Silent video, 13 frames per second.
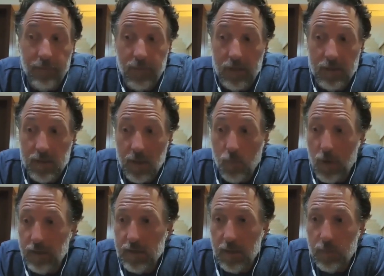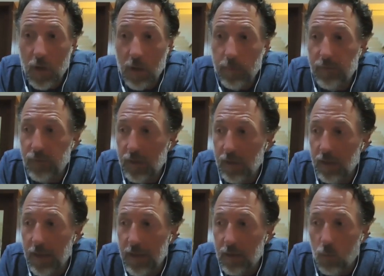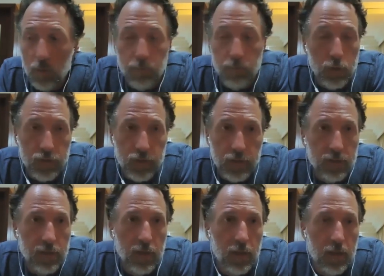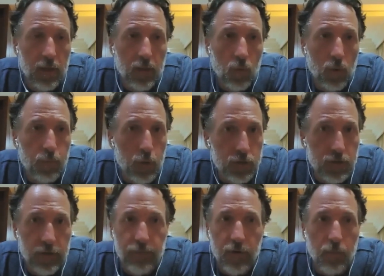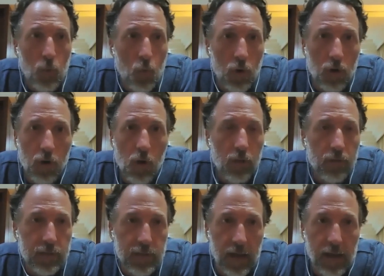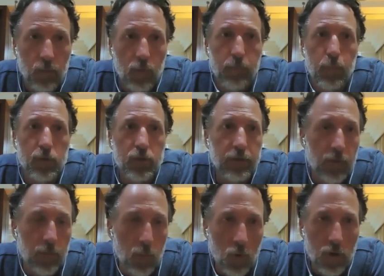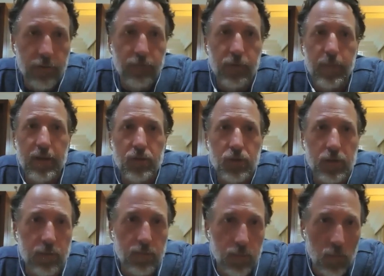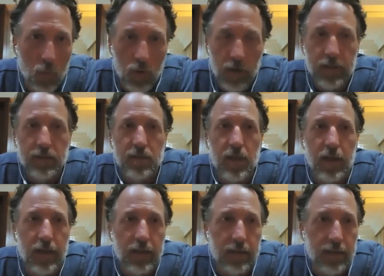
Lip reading: in some ways they probably feel like we're pushing for more all the time. We're pushing for more information, more insight,